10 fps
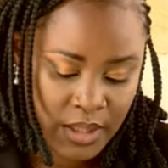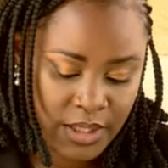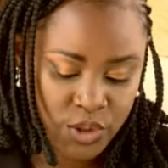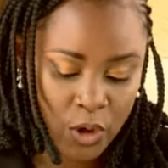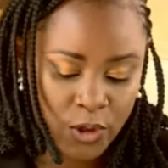
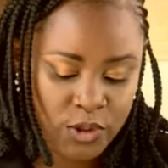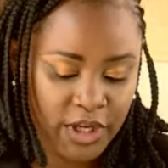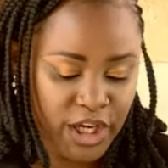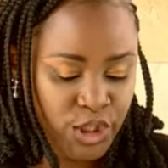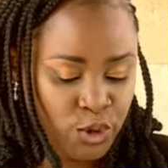There is also
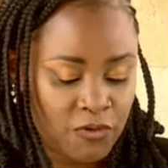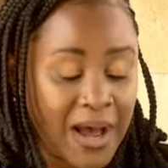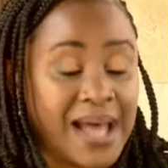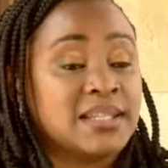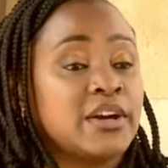the issue of
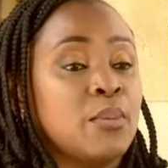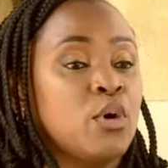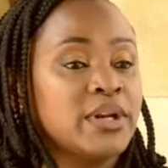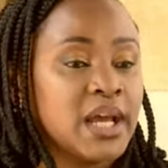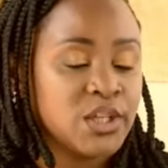
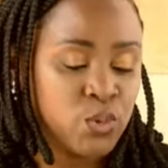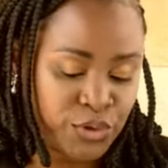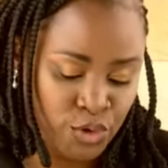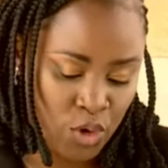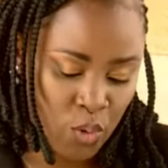unceremonious
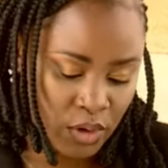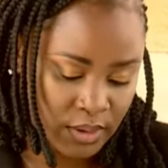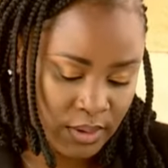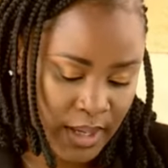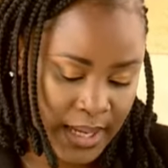withdrawal
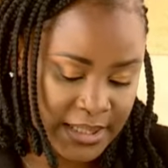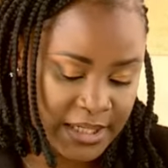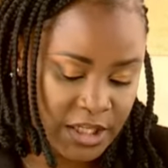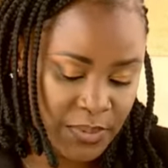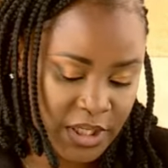and
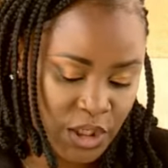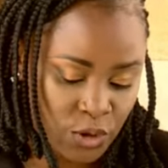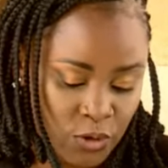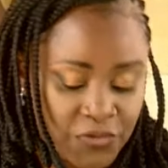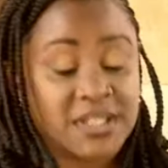
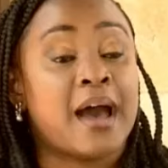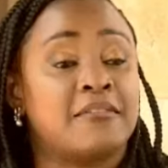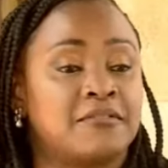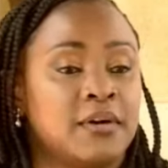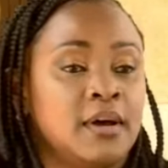intimidation of
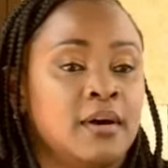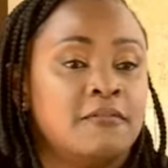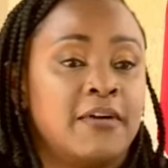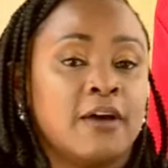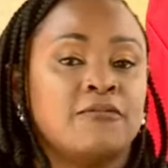staff
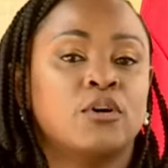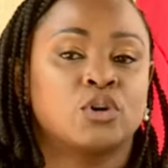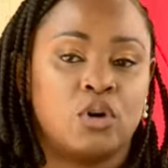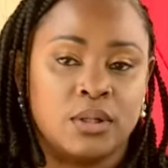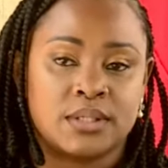via phone
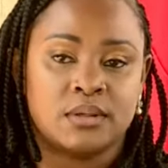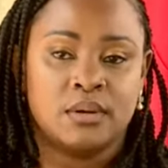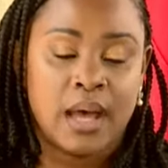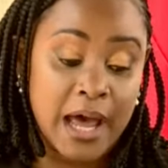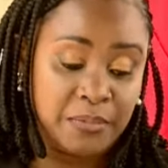calls
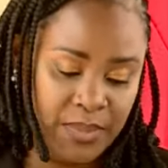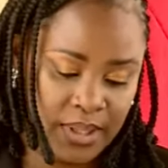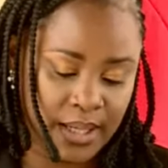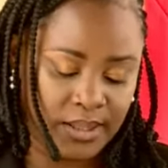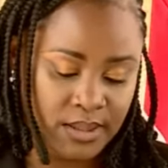at
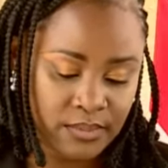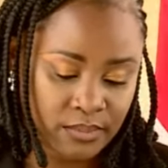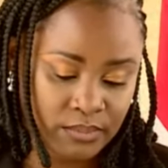midnight.